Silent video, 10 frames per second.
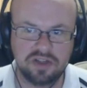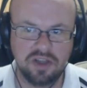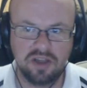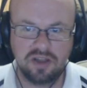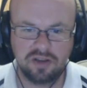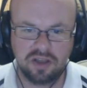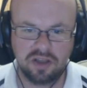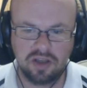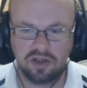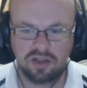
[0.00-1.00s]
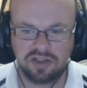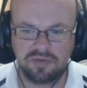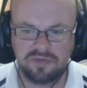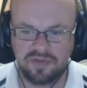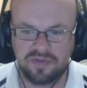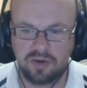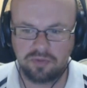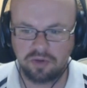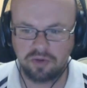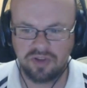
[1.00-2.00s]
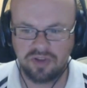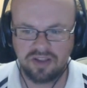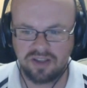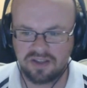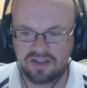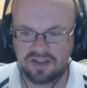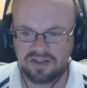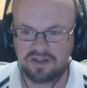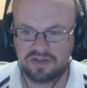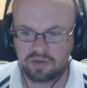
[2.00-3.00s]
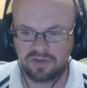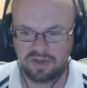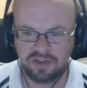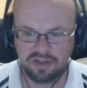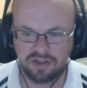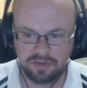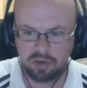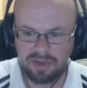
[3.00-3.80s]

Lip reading: the earliest we've found, or do they think this is sort of like at the bottom end